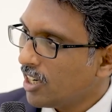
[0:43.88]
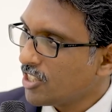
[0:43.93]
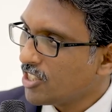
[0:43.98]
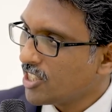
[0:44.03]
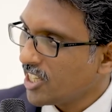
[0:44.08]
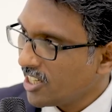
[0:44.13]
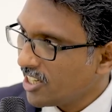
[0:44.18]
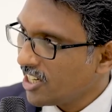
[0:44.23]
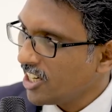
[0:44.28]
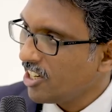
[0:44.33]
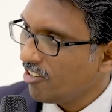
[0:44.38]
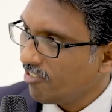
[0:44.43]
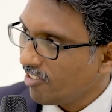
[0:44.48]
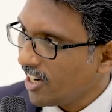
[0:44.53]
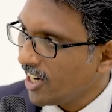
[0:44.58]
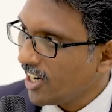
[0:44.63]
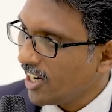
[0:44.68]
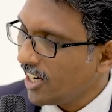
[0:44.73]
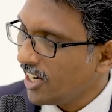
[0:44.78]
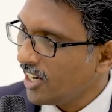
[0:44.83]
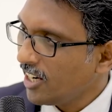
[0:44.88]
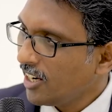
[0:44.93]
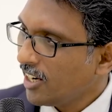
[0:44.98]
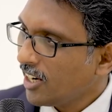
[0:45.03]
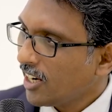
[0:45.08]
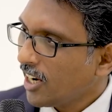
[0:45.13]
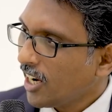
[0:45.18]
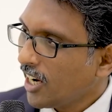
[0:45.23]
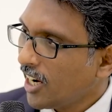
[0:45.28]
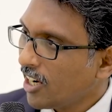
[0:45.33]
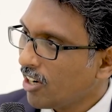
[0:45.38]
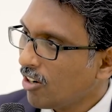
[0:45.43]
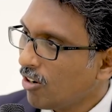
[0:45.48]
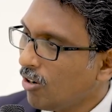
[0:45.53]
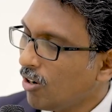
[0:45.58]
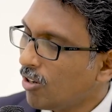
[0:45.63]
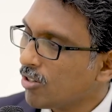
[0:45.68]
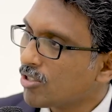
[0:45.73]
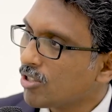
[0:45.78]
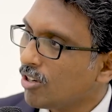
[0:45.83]
generative AI and
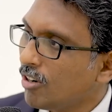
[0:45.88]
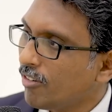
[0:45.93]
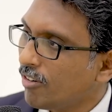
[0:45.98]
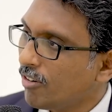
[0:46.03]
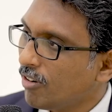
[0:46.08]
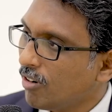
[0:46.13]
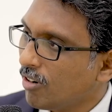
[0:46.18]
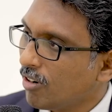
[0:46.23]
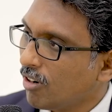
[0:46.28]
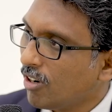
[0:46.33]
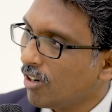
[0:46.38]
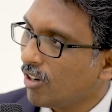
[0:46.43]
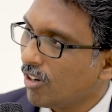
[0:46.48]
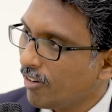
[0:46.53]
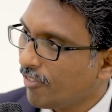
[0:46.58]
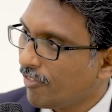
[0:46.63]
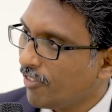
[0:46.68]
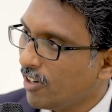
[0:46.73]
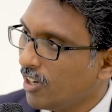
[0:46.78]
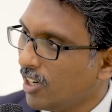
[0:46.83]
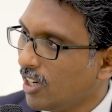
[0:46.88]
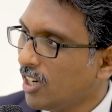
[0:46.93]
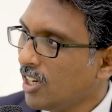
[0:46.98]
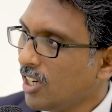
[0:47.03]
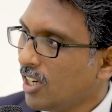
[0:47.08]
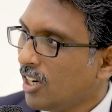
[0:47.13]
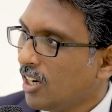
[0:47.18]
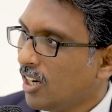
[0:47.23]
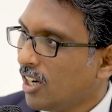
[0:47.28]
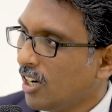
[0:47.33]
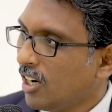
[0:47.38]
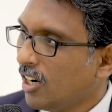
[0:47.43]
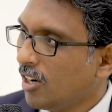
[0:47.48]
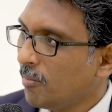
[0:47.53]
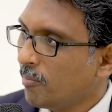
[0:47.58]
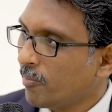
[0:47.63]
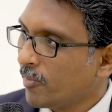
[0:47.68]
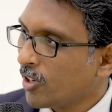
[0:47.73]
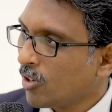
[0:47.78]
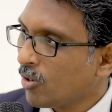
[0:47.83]
also a lot of
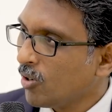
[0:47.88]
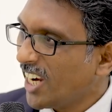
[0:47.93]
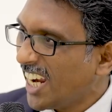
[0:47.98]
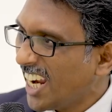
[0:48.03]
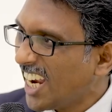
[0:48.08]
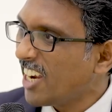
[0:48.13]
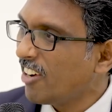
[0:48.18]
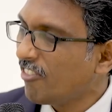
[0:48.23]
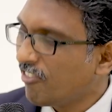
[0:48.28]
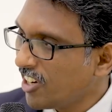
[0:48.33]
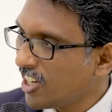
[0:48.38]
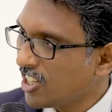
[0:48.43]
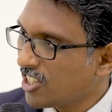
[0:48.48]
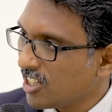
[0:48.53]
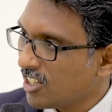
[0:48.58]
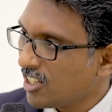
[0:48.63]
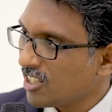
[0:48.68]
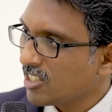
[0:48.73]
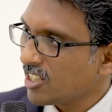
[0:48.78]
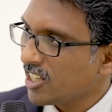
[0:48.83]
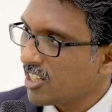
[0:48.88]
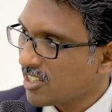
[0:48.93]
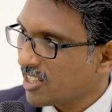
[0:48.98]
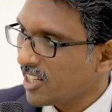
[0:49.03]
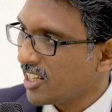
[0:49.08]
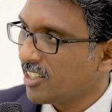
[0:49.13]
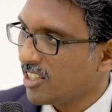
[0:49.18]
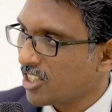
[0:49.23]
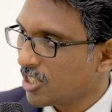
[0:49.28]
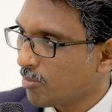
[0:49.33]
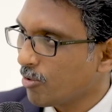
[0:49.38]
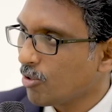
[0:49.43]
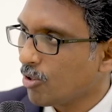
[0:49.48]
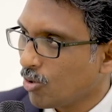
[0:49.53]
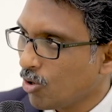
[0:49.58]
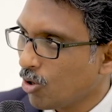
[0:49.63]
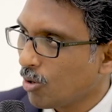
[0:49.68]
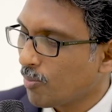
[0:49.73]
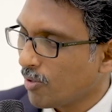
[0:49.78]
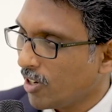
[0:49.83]
AI features inside this
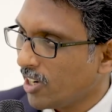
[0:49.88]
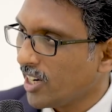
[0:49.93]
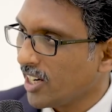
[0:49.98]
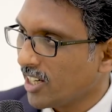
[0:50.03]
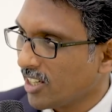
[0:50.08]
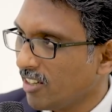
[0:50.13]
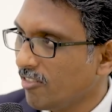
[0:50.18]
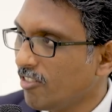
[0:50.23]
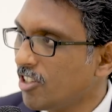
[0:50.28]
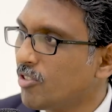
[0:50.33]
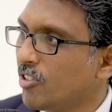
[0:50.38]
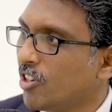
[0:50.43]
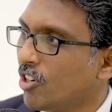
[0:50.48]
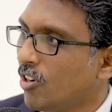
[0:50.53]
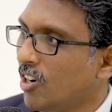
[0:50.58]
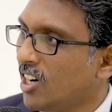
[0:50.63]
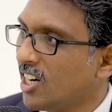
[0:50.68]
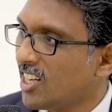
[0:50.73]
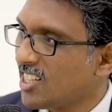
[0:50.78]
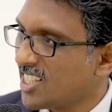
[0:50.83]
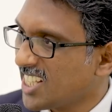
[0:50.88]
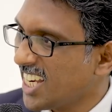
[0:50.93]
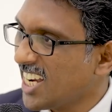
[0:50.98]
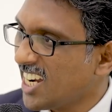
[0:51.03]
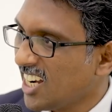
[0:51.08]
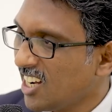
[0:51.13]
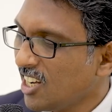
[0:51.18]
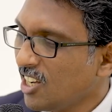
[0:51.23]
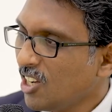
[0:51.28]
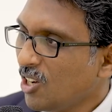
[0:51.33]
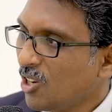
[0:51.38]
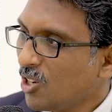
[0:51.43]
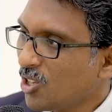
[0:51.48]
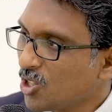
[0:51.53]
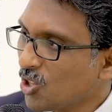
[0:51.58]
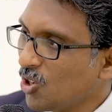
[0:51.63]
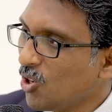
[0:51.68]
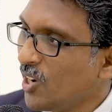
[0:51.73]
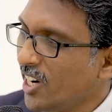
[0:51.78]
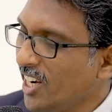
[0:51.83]
core product, which we call it as ZIA,
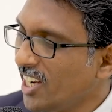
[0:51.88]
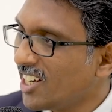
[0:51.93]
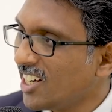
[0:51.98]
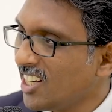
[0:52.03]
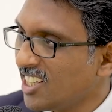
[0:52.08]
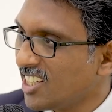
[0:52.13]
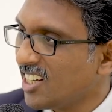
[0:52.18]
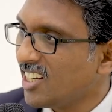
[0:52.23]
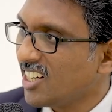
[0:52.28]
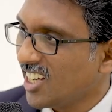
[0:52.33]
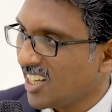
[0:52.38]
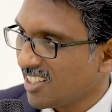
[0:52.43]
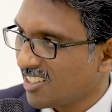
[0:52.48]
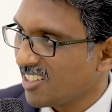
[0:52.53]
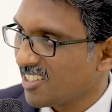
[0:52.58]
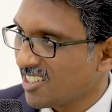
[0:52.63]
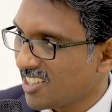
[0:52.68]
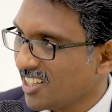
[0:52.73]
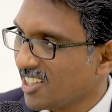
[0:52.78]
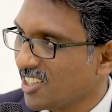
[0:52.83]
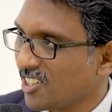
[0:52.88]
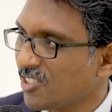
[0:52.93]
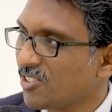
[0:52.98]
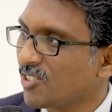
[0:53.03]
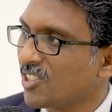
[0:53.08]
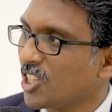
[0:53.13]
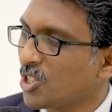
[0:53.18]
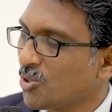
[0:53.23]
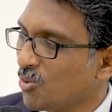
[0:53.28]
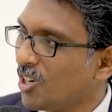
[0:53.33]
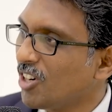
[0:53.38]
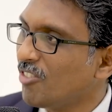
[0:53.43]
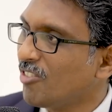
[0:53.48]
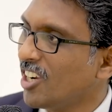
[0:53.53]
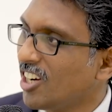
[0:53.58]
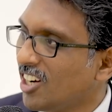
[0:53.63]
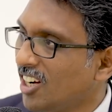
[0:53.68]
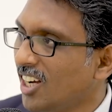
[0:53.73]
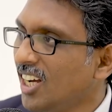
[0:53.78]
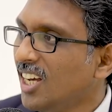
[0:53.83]
Zoho Intelligent Assistant. So that's what we
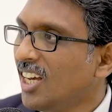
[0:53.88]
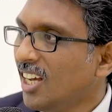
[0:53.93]
are